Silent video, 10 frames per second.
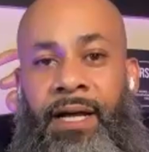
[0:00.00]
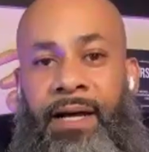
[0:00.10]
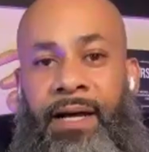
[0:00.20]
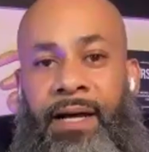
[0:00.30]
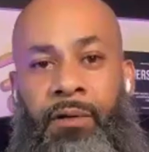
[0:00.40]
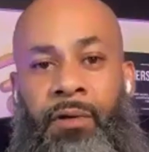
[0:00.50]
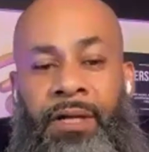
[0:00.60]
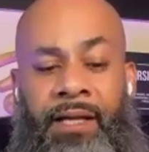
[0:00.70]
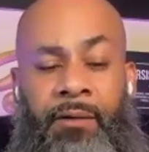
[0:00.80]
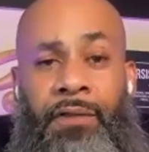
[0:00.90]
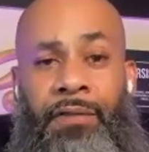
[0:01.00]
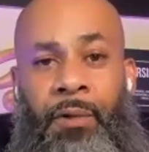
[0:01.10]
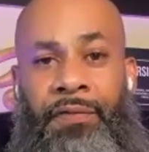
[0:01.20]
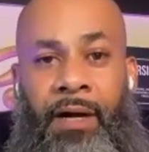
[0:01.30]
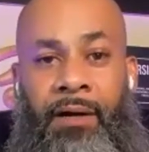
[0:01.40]
guys. Well, again,
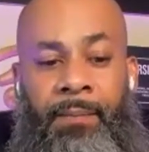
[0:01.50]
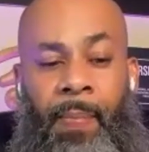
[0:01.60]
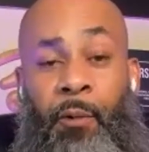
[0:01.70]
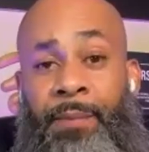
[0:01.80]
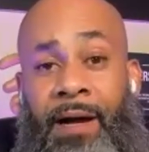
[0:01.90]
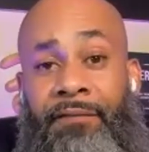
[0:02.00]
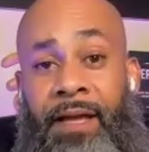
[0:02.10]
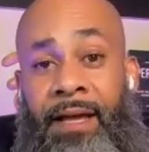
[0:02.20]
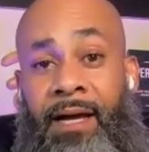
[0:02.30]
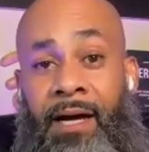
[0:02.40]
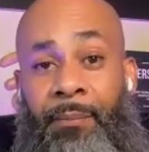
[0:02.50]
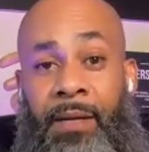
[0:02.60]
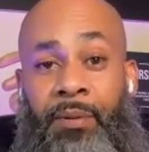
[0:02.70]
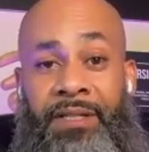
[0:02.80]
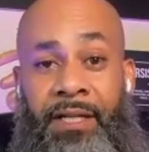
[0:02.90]
with my VA company
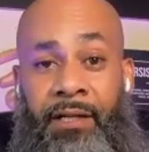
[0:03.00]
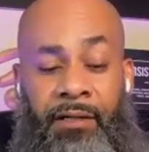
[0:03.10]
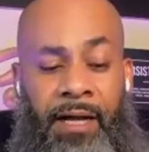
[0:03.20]
in particular,